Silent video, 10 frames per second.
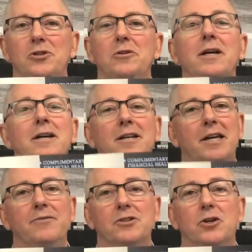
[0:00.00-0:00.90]
you,
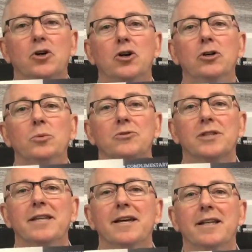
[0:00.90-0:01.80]
give us a call, we'll
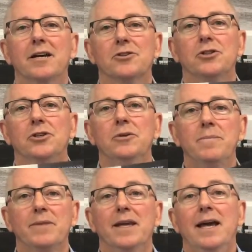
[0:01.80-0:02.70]
send that out to you,
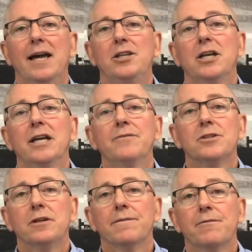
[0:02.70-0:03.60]
and you can give it
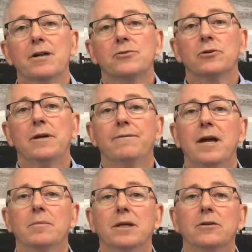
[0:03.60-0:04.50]
to your friends or your
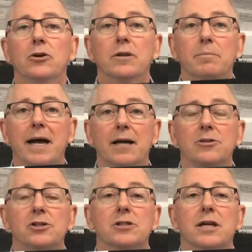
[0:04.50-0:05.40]
family, and on the back it
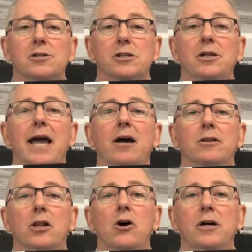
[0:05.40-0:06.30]
just actually
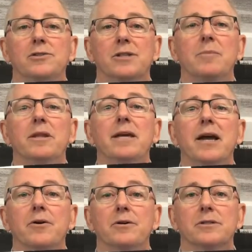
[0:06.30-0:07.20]
outlines some of the
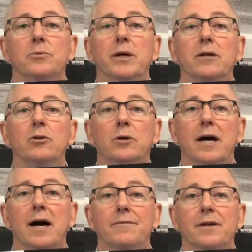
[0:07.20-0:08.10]
areas that we can look
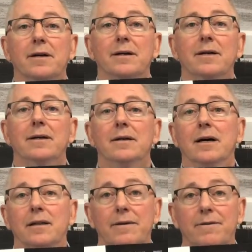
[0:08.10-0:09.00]
after
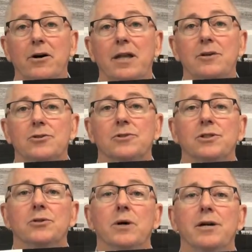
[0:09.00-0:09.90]
their financial
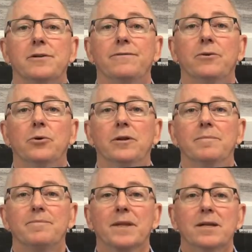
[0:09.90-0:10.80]
situation for
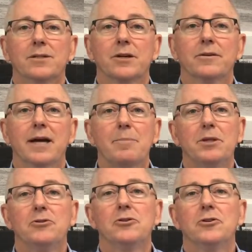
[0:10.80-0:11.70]
them. So happy
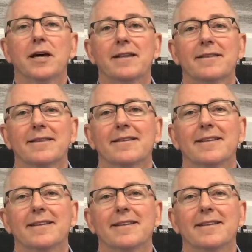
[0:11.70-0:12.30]
to do that,